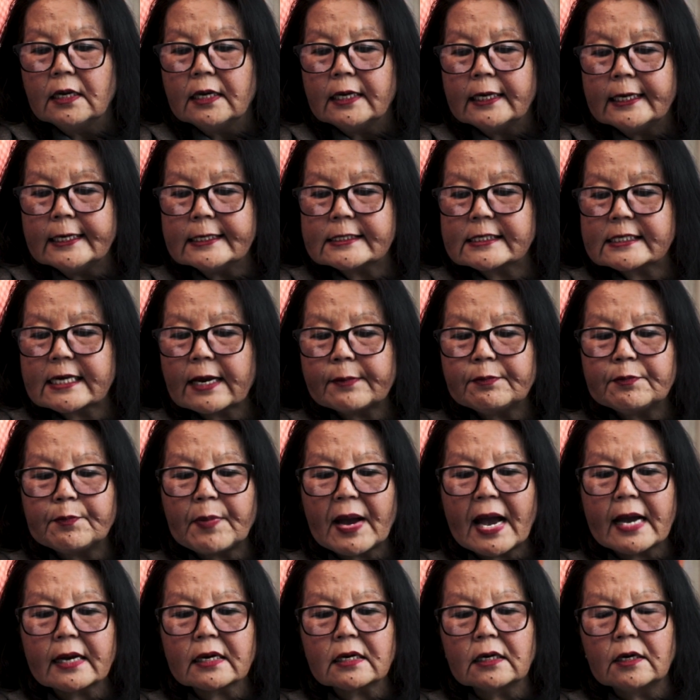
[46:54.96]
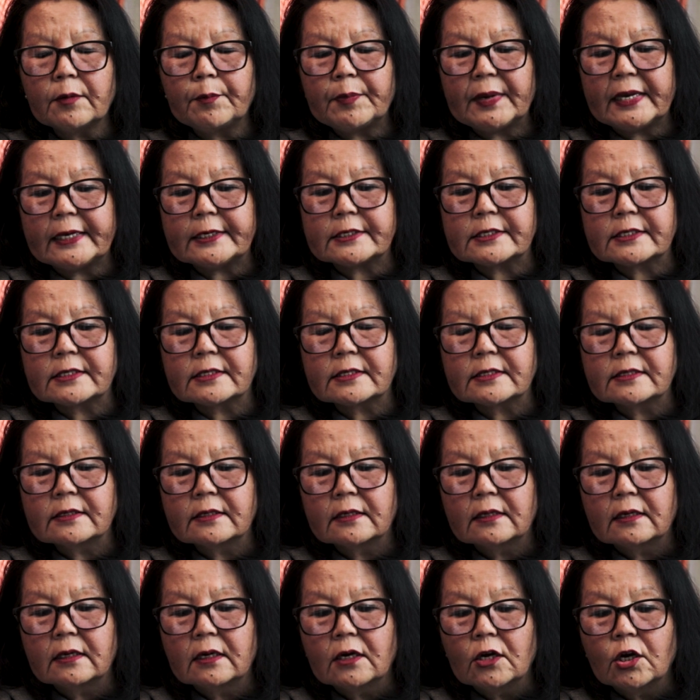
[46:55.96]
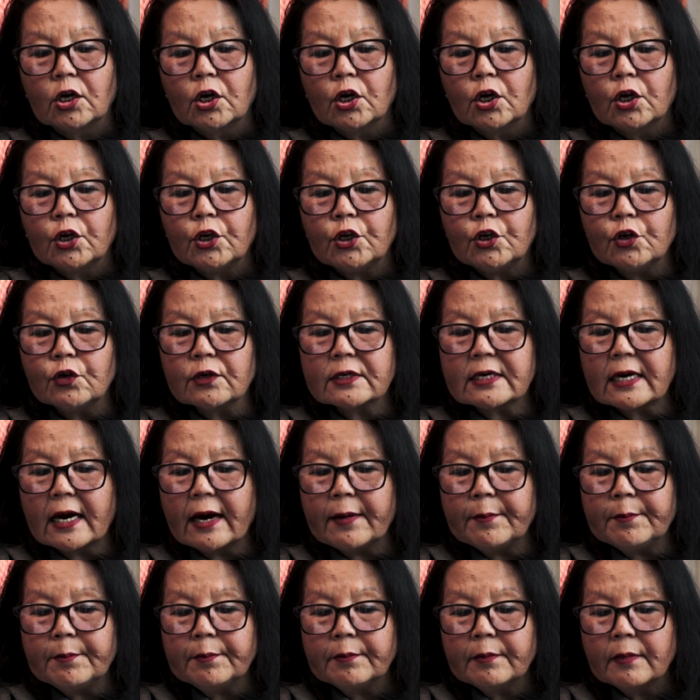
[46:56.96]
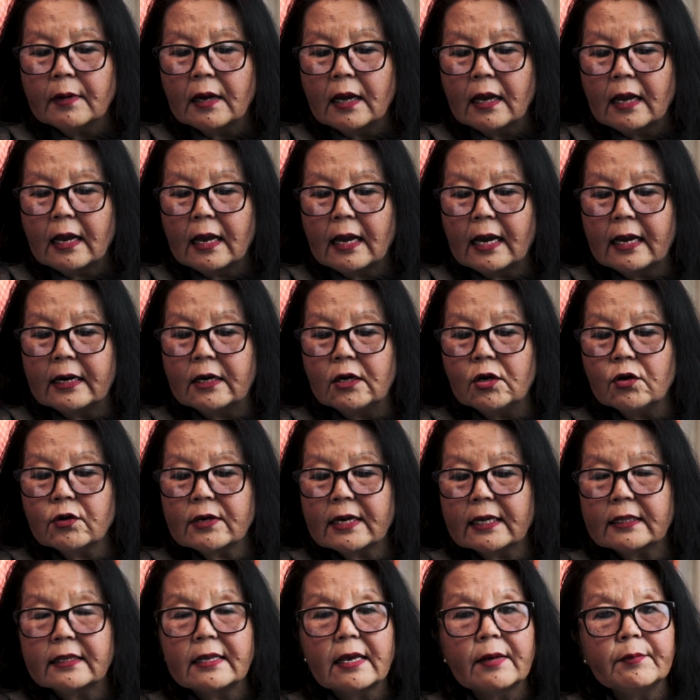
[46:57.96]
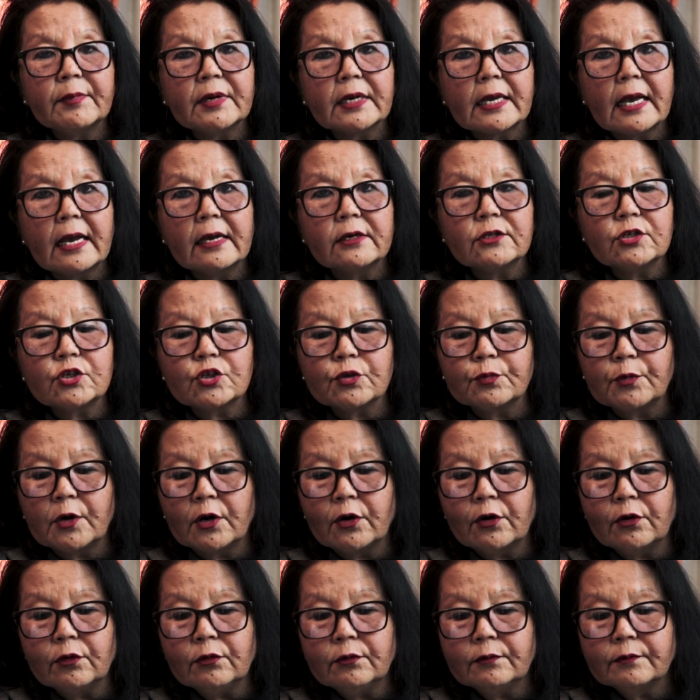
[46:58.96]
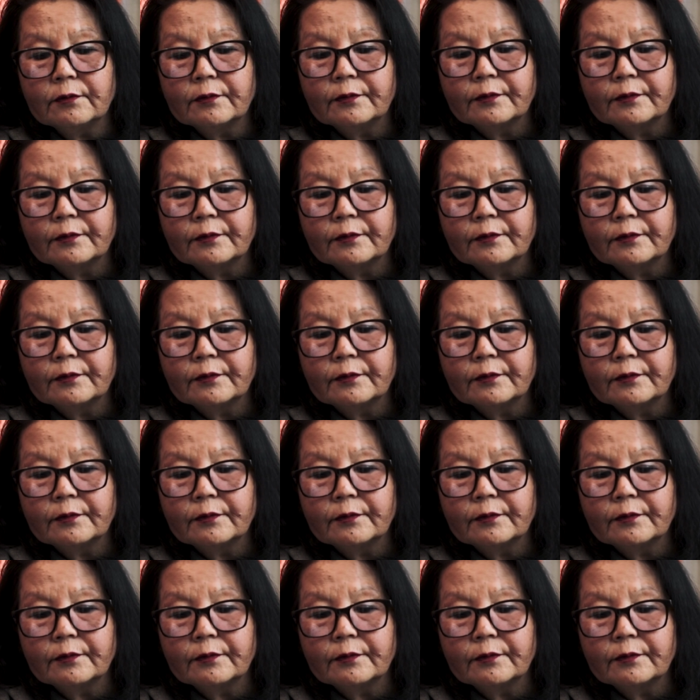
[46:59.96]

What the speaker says: He stepped back a pace. "You'll come and look at them again tomorrow?"